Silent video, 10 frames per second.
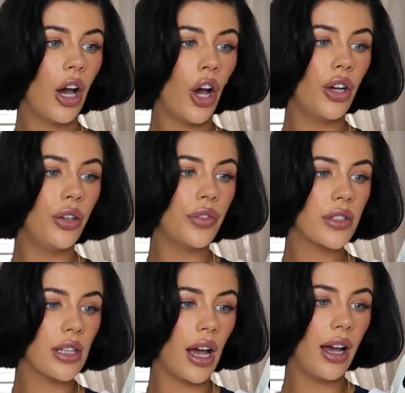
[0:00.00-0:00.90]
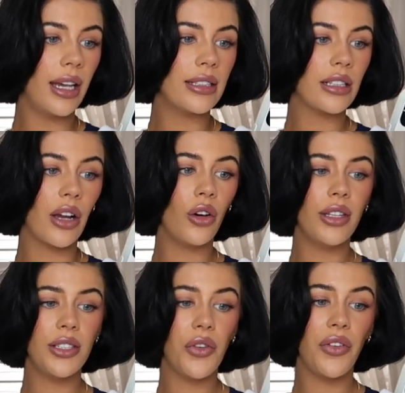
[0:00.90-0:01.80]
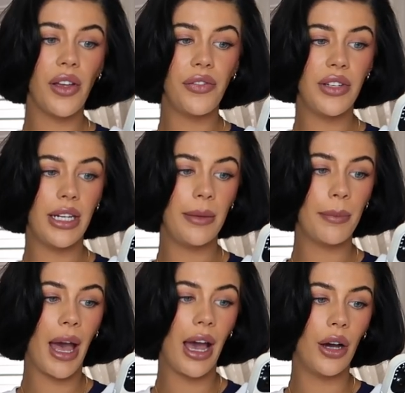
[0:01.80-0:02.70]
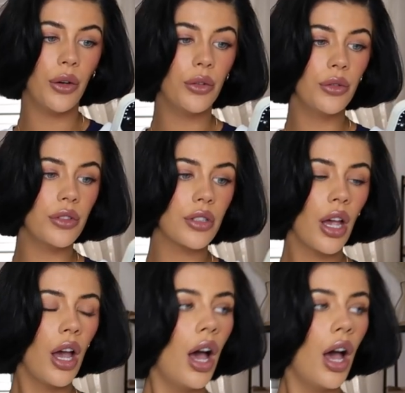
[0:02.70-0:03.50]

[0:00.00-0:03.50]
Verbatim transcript: oversized I got this for 15 pounds